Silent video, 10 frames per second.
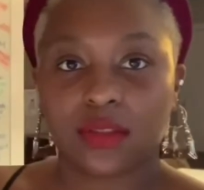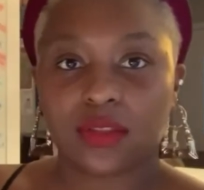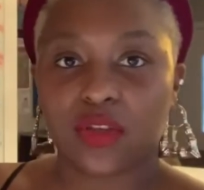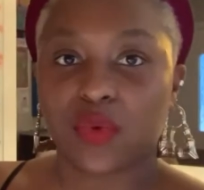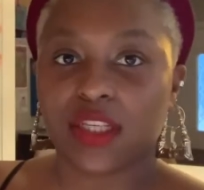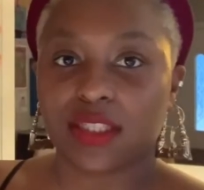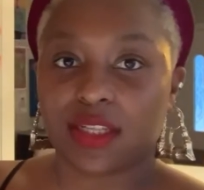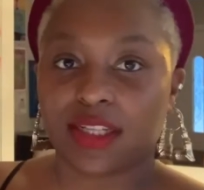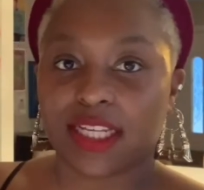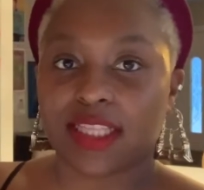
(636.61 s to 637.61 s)
You want it to look
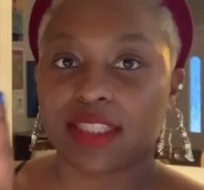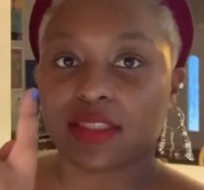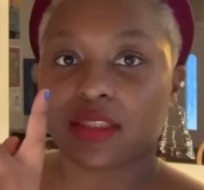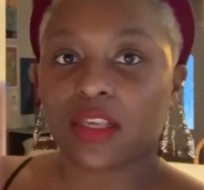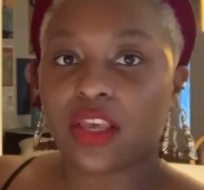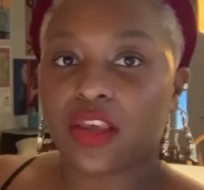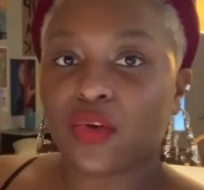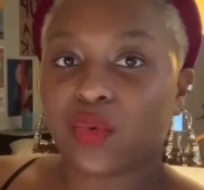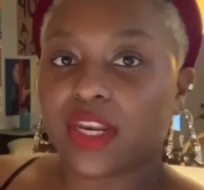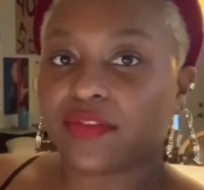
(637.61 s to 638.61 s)
like this
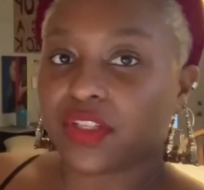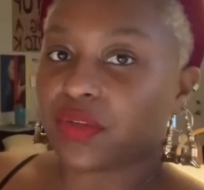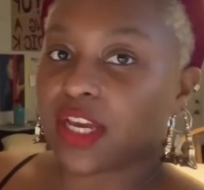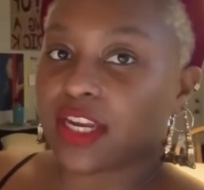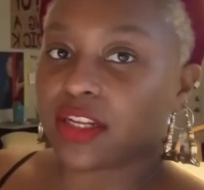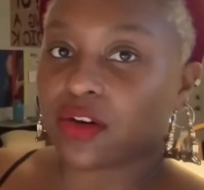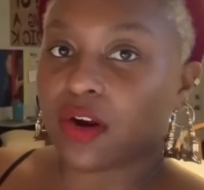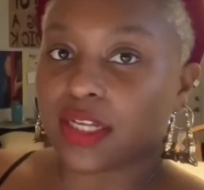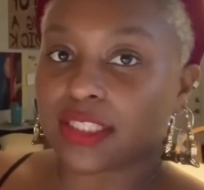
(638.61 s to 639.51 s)
whenever you cut it across.